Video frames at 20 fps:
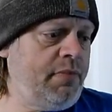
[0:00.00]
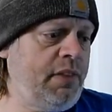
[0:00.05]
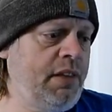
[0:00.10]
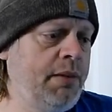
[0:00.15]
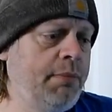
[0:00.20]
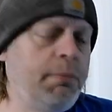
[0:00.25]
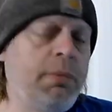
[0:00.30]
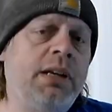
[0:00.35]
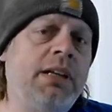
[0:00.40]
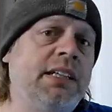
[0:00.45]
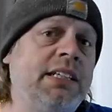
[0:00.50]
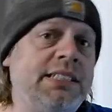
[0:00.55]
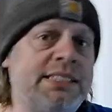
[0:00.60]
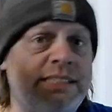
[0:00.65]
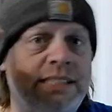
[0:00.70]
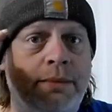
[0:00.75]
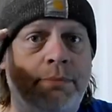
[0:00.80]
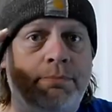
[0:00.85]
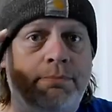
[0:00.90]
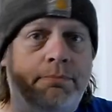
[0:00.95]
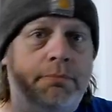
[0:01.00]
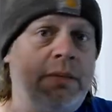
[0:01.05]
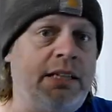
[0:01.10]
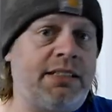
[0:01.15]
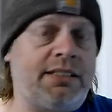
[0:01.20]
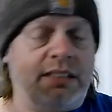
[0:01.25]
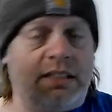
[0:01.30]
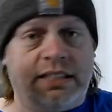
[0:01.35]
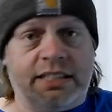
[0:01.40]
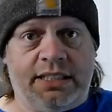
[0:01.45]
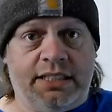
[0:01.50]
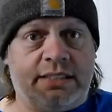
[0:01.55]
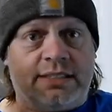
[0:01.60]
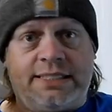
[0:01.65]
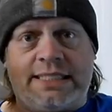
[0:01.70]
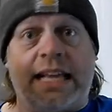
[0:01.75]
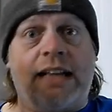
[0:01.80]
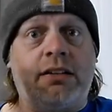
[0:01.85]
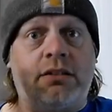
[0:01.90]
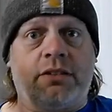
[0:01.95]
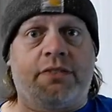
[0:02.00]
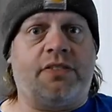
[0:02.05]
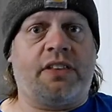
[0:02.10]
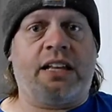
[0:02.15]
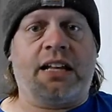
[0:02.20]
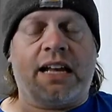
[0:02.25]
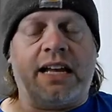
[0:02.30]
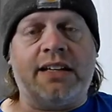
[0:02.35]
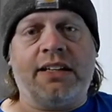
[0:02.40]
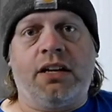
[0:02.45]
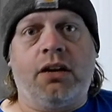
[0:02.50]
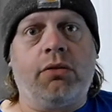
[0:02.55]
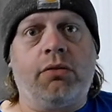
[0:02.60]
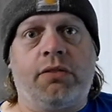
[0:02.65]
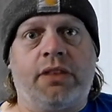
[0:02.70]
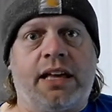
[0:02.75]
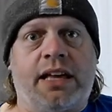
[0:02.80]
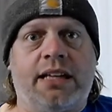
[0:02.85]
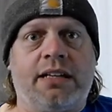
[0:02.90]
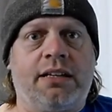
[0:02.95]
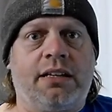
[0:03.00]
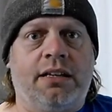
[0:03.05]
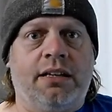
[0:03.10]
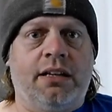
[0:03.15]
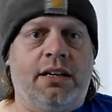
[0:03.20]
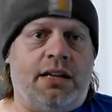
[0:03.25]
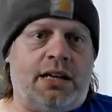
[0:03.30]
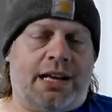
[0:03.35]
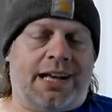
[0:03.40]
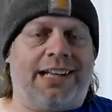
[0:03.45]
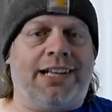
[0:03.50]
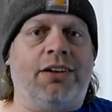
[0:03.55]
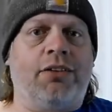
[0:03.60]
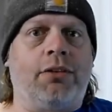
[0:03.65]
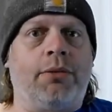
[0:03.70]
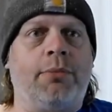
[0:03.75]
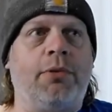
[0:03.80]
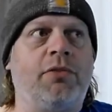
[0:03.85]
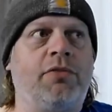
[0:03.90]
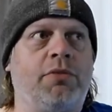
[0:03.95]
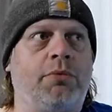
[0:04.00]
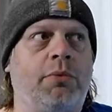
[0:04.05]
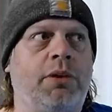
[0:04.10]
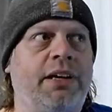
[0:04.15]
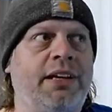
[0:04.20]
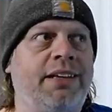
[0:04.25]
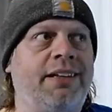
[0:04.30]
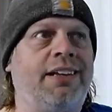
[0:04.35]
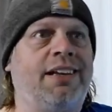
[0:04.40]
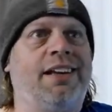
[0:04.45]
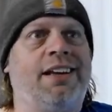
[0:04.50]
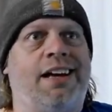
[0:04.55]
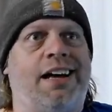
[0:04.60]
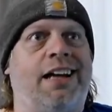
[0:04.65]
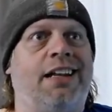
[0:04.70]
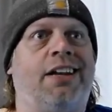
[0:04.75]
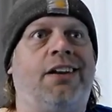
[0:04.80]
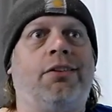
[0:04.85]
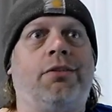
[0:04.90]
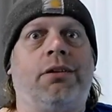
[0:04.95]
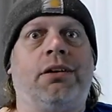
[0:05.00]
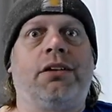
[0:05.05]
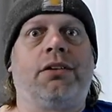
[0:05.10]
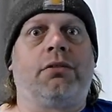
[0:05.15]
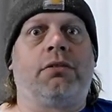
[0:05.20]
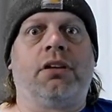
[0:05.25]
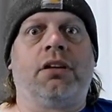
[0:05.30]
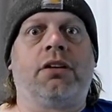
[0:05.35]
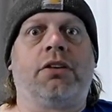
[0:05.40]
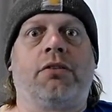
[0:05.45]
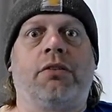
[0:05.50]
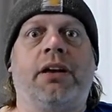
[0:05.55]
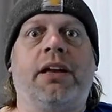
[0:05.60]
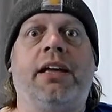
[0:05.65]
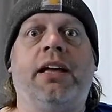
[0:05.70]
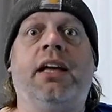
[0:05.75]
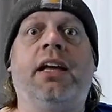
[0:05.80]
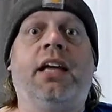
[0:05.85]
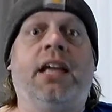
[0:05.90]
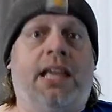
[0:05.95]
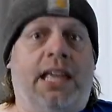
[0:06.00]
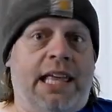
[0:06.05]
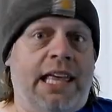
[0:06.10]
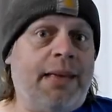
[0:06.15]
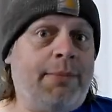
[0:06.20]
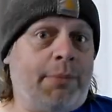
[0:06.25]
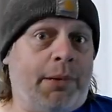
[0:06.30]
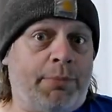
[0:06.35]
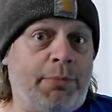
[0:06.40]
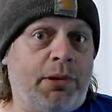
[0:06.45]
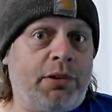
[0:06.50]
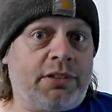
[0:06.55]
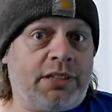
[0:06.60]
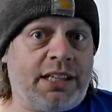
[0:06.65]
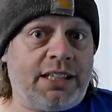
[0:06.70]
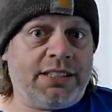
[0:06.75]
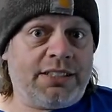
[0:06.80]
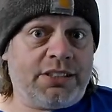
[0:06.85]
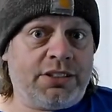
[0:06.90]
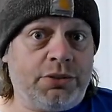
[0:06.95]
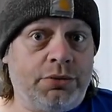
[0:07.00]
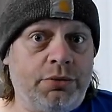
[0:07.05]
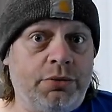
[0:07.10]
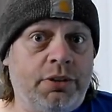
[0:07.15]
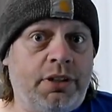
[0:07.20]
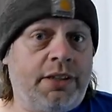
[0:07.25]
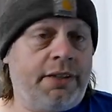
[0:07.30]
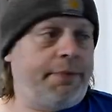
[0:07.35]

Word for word: but at least I'm mentally sound of that. I know that. I know I'm overweight. I know I don't look great in my birthday suit.